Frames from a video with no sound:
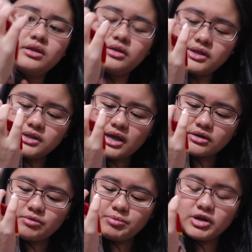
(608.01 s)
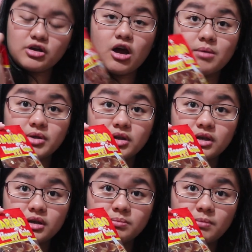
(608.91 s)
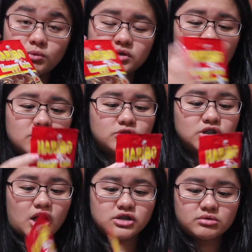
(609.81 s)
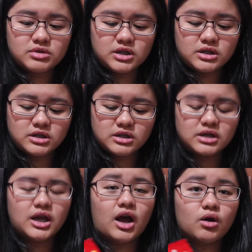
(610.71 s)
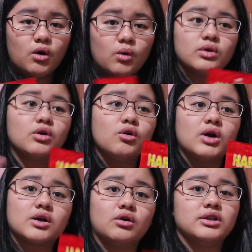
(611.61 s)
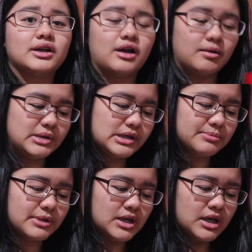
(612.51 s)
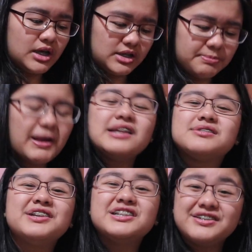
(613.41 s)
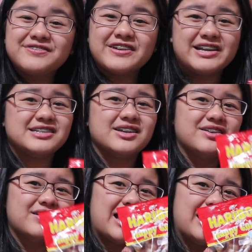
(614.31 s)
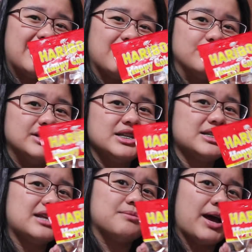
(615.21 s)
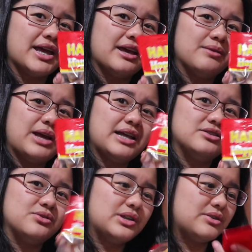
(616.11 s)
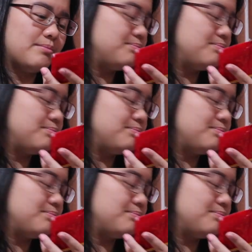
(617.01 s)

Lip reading: This is actually pretty common in most countries, actually, the Coca-Cola gummies, but in Japan it's really different, so we just had to buy it. We had to do it.